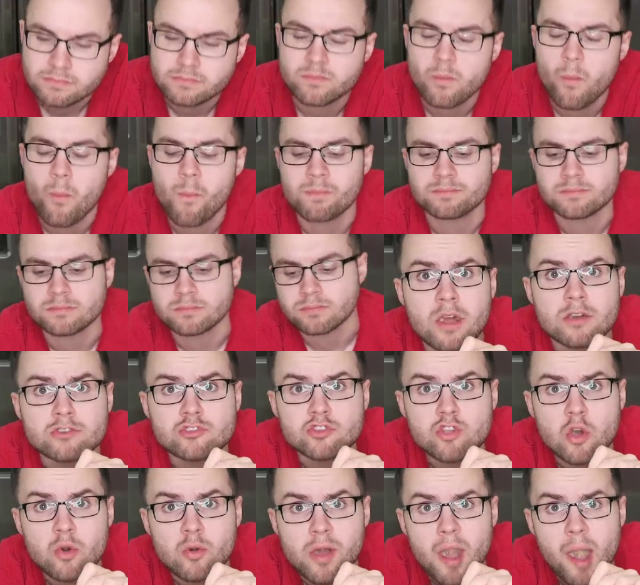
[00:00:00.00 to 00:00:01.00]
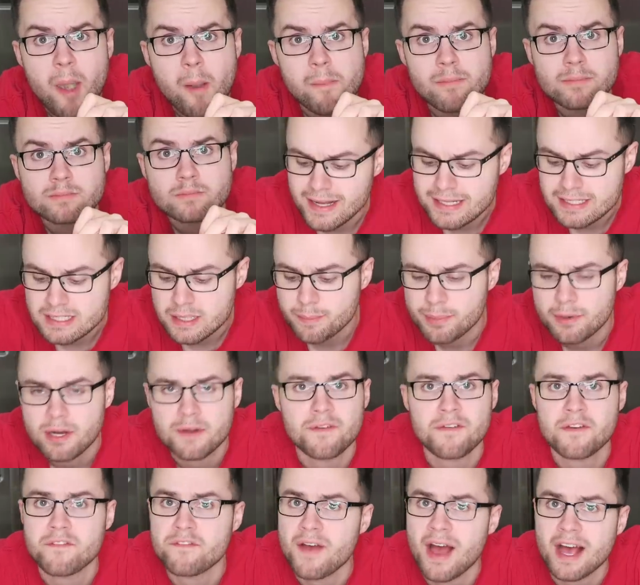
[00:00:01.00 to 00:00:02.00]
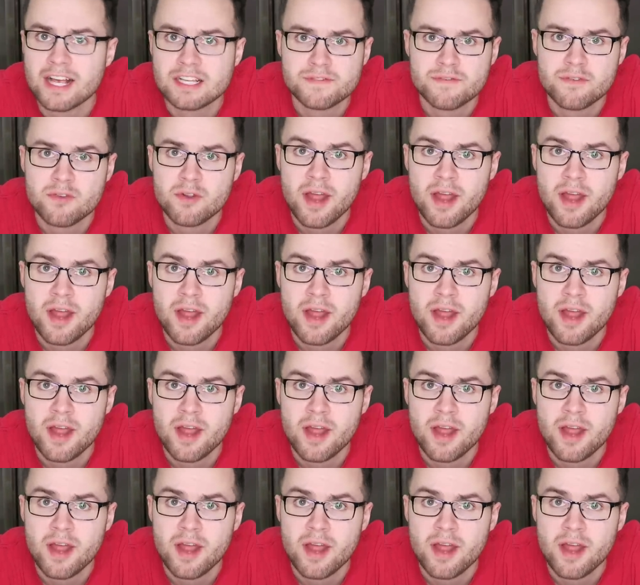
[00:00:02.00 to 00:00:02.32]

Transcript: Mmm. So good. That's the perfect fast